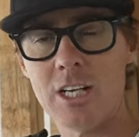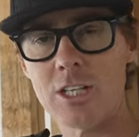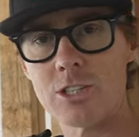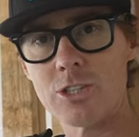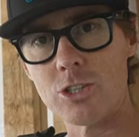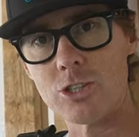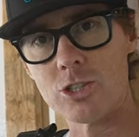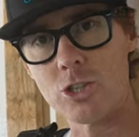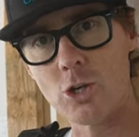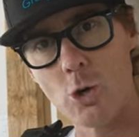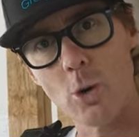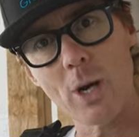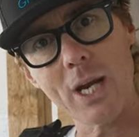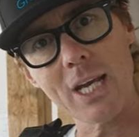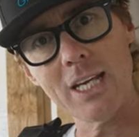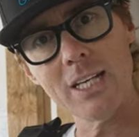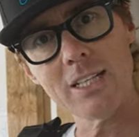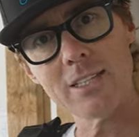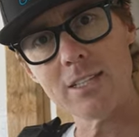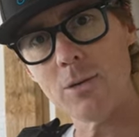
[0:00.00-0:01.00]
So it's
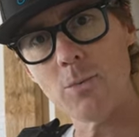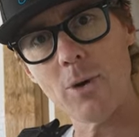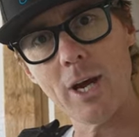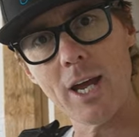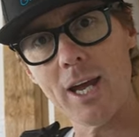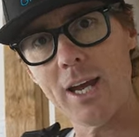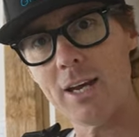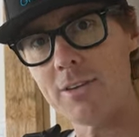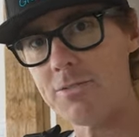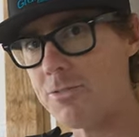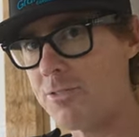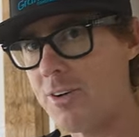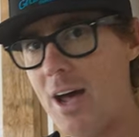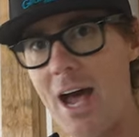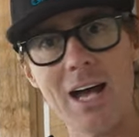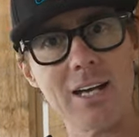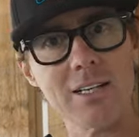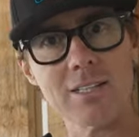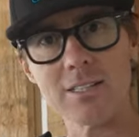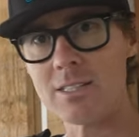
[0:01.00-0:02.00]
quick, easy way,
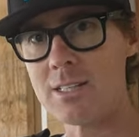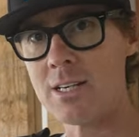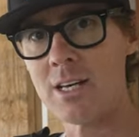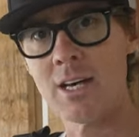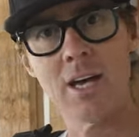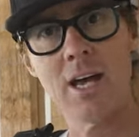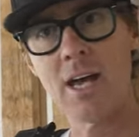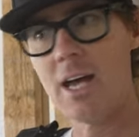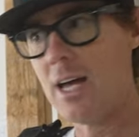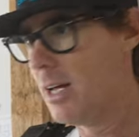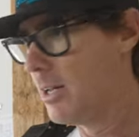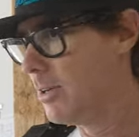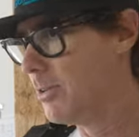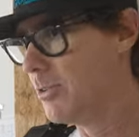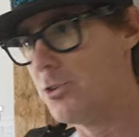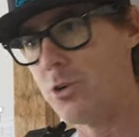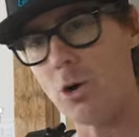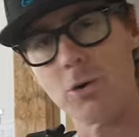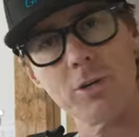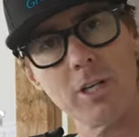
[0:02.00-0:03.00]
fast,
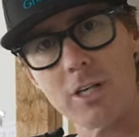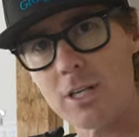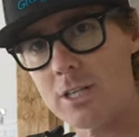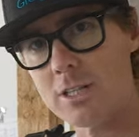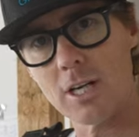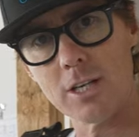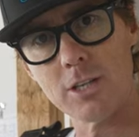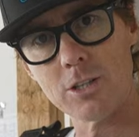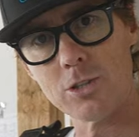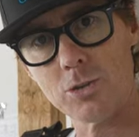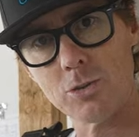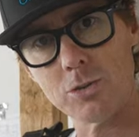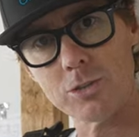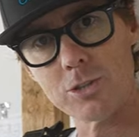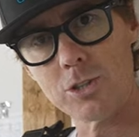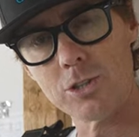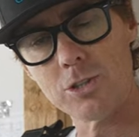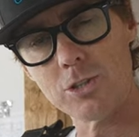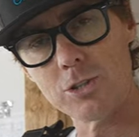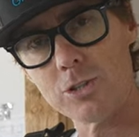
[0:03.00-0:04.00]
don't need a ton of
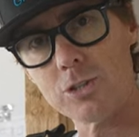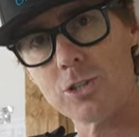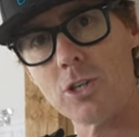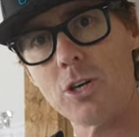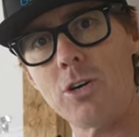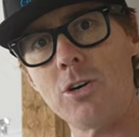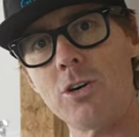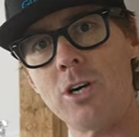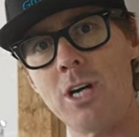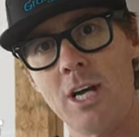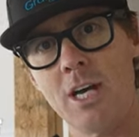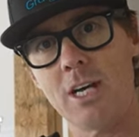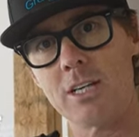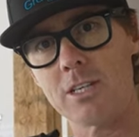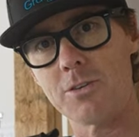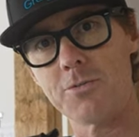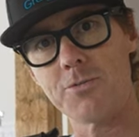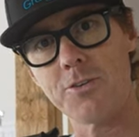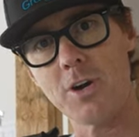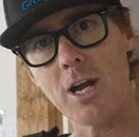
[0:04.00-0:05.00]
tools to do so,
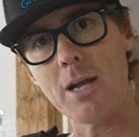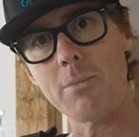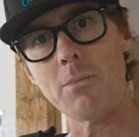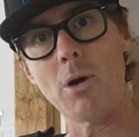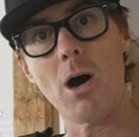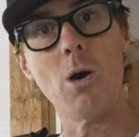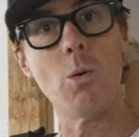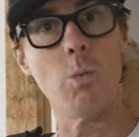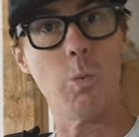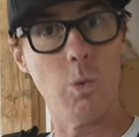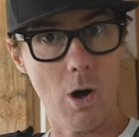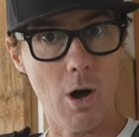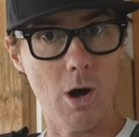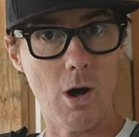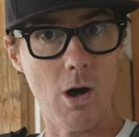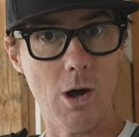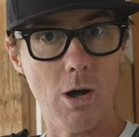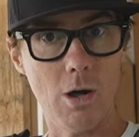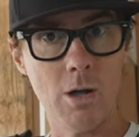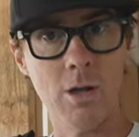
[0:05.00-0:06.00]
to frame a
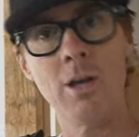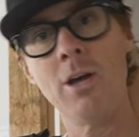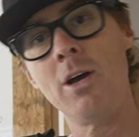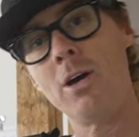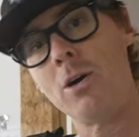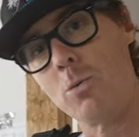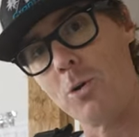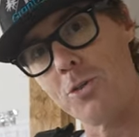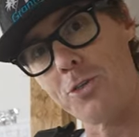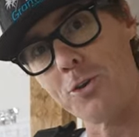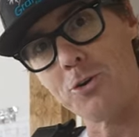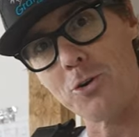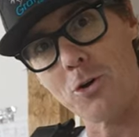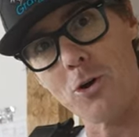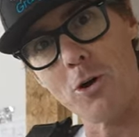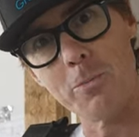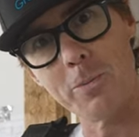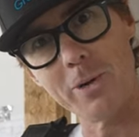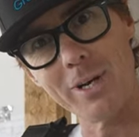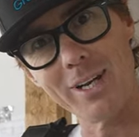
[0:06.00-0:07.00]
wall with the door
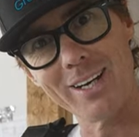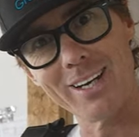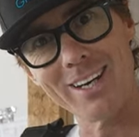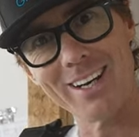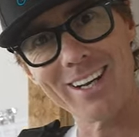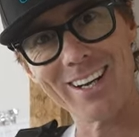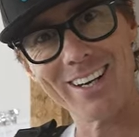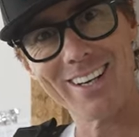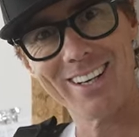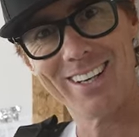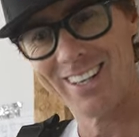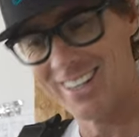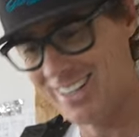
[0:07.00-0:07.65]
opening in it.